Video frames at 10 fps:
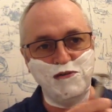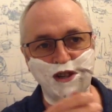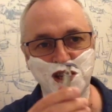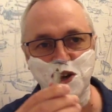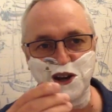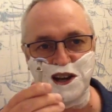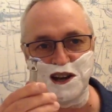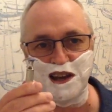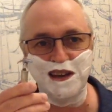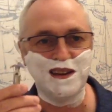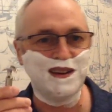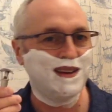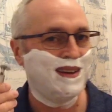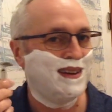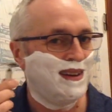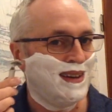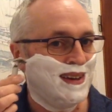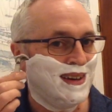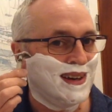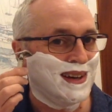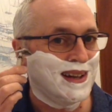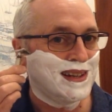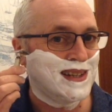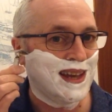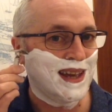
slightly, and it